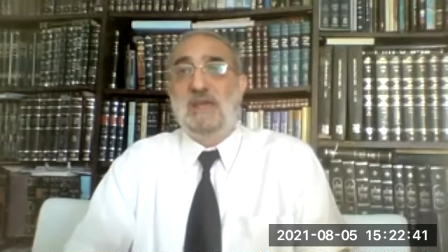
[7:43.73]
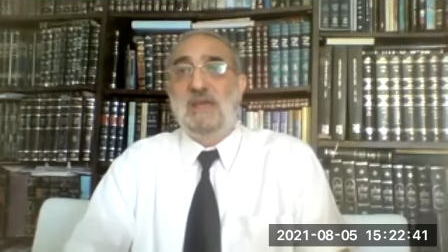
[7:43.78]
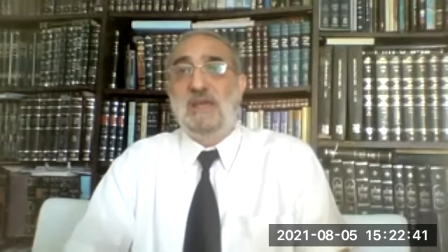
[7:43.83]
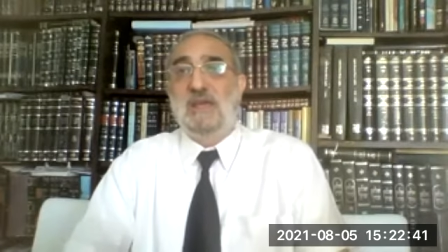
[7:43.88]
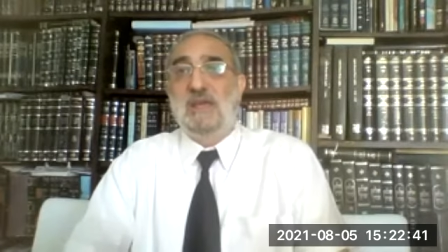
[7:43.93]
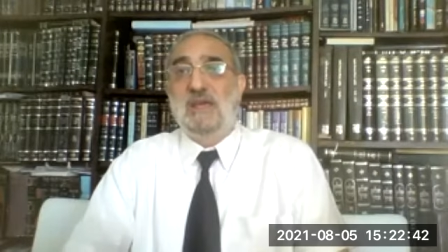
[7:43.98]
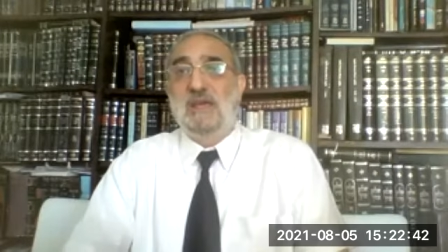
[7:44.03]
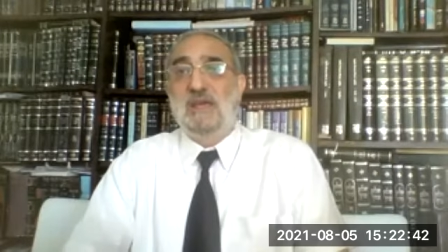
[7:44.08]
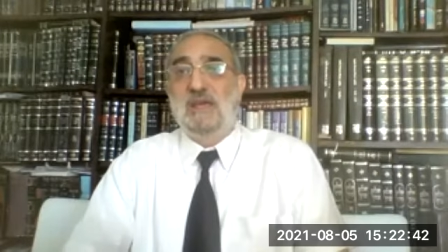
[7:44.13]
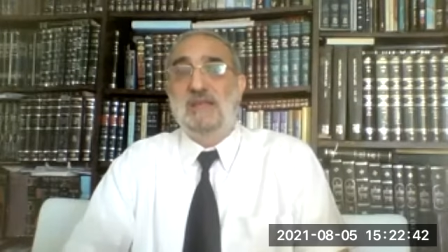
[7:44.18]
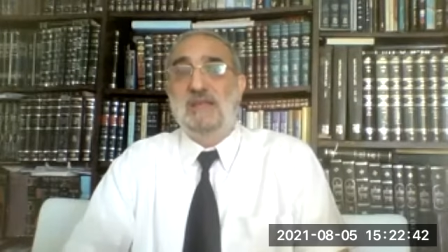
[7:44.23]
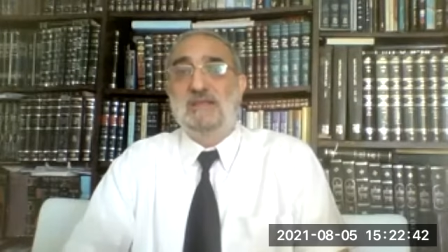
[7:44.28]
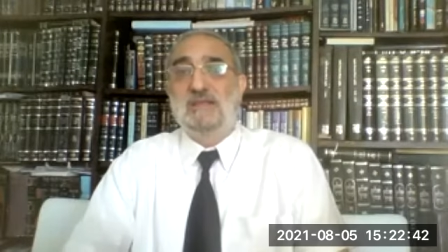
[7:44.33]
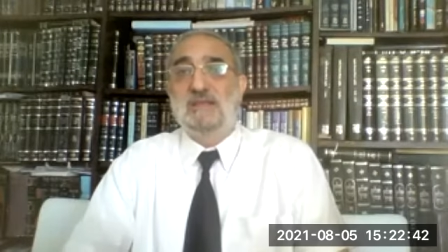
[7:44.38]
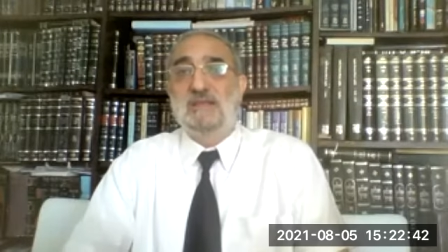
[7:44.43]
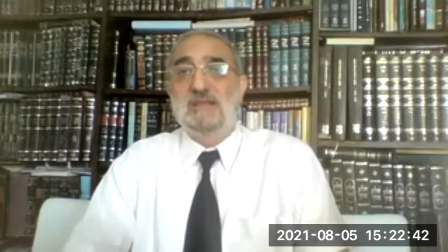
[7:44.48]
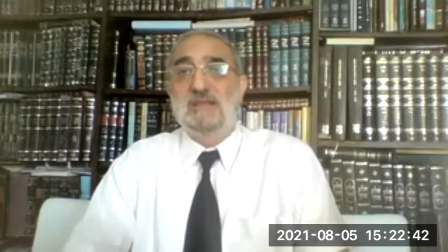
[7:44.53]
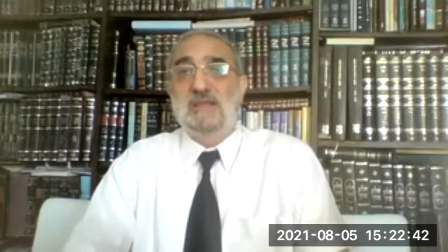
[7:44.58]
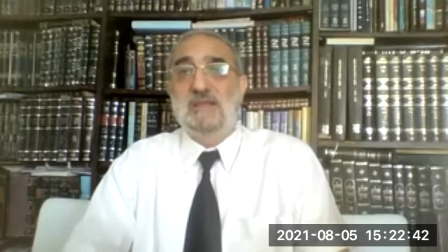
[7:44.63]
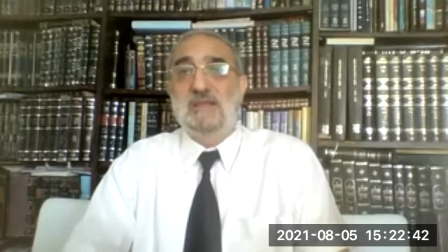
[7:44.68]

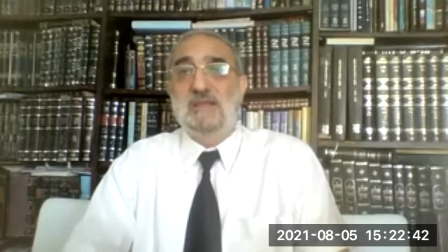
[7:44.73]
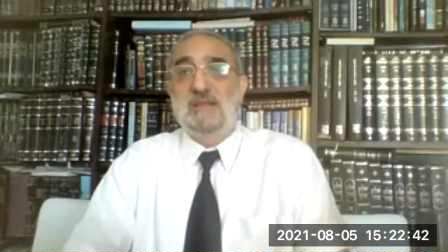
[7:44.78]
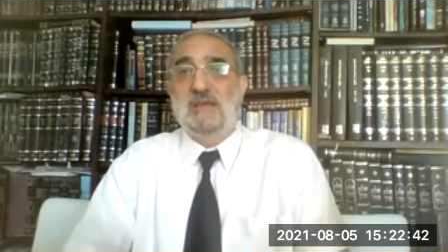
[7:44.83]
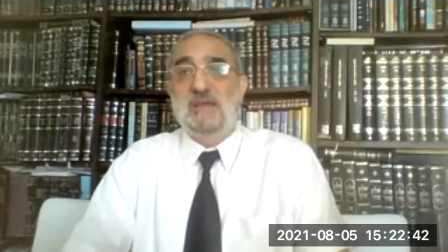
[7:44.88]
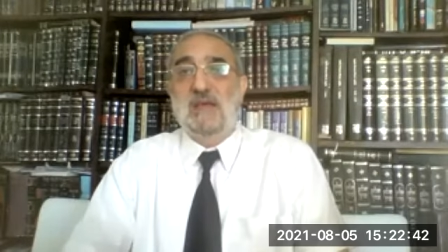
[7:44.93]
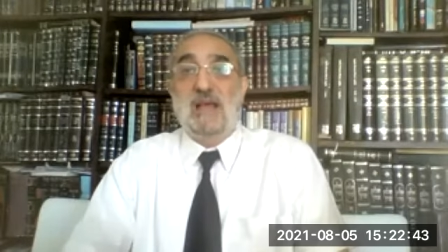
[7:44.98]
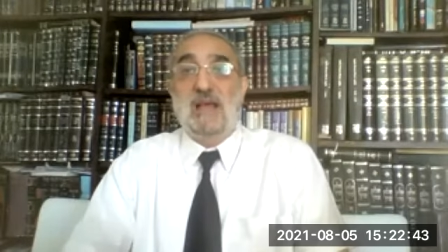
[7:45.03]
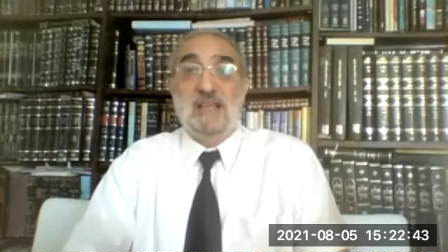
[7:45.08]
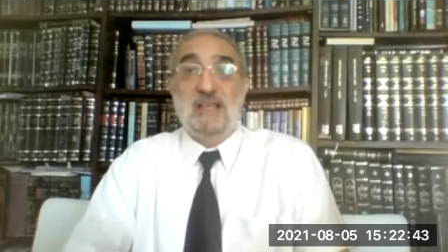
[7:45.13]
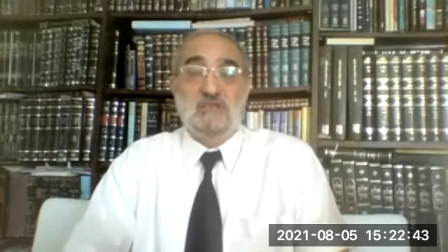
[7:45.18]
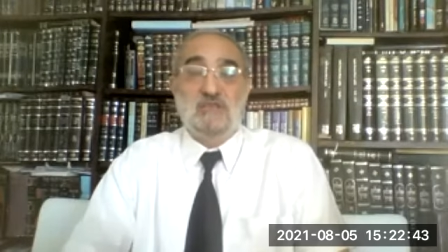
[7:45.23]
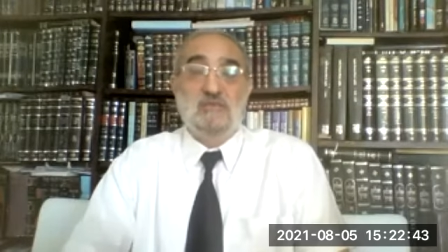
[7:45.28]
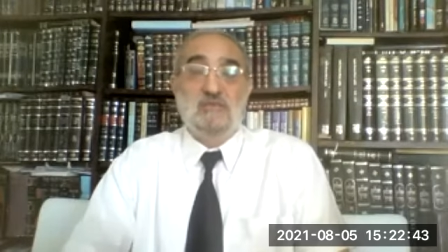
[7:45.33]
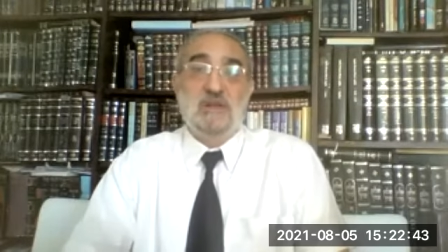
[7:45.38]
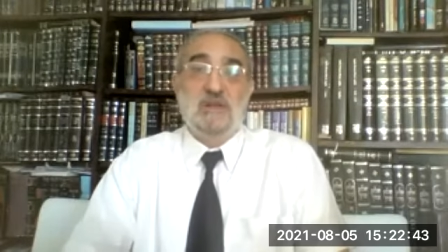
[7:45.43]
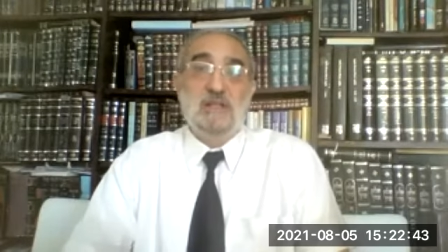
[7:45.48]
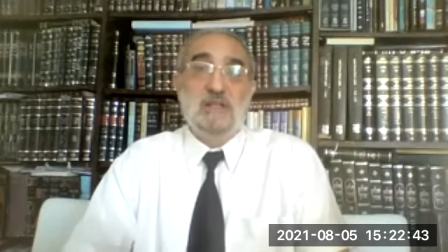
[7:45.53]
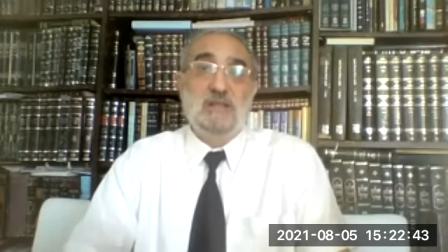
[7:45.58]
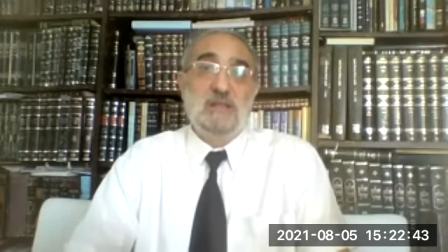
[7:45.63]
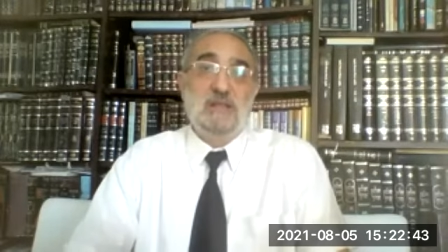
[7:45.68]
as
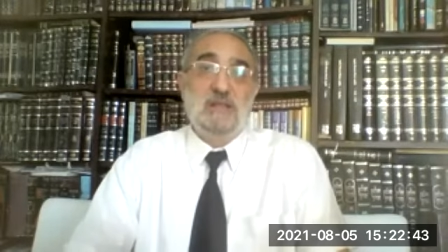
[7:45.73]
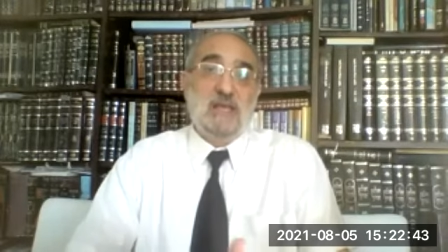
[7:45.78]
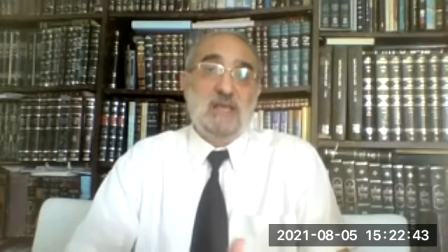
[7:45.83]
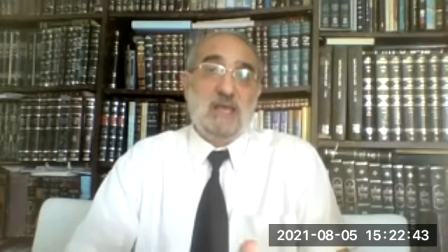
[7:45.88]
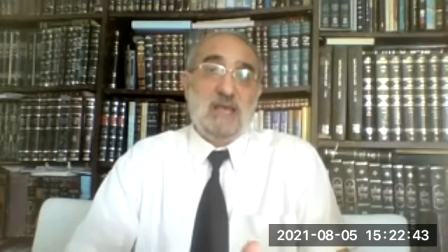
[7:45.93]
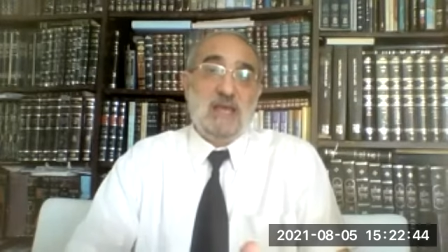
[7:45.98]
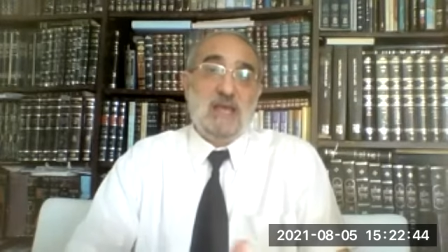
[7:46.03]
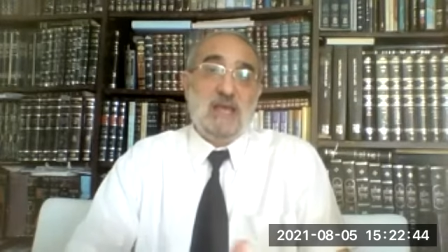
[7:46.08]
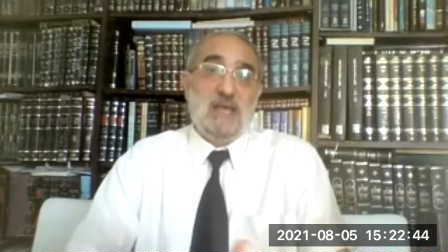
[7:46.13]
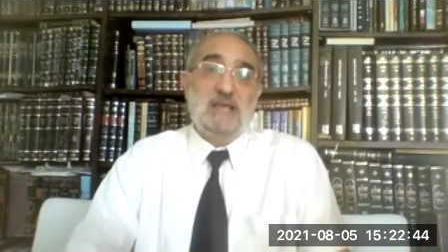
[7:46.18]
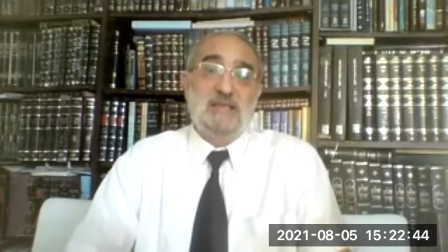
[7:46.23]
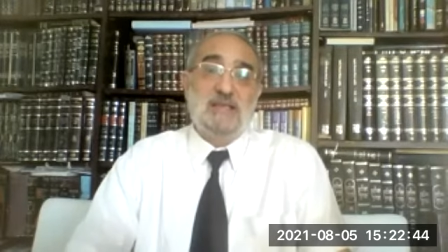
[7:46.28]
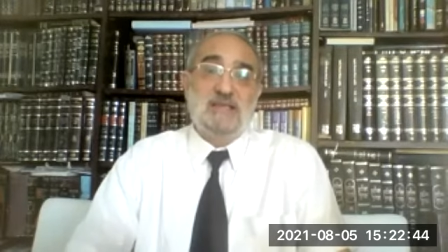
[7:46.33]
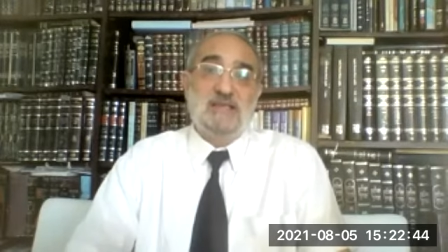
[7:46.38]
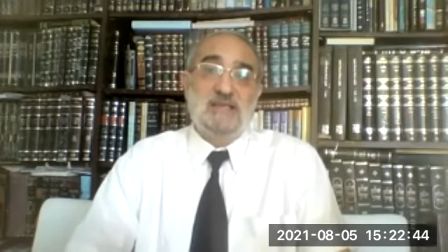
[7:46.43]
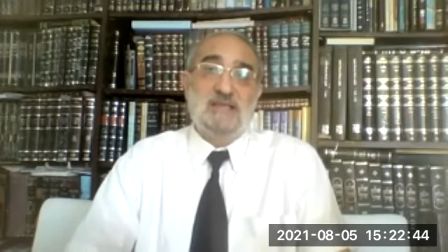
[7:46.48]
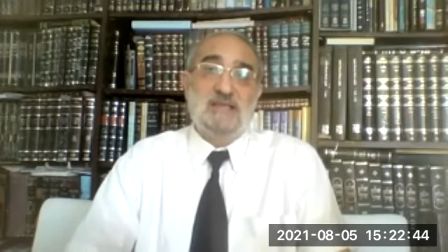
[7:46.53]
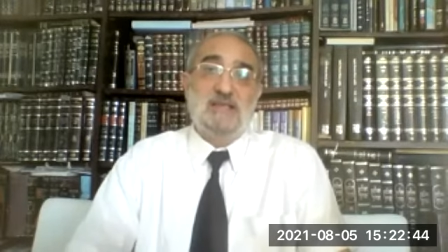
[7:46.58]
well as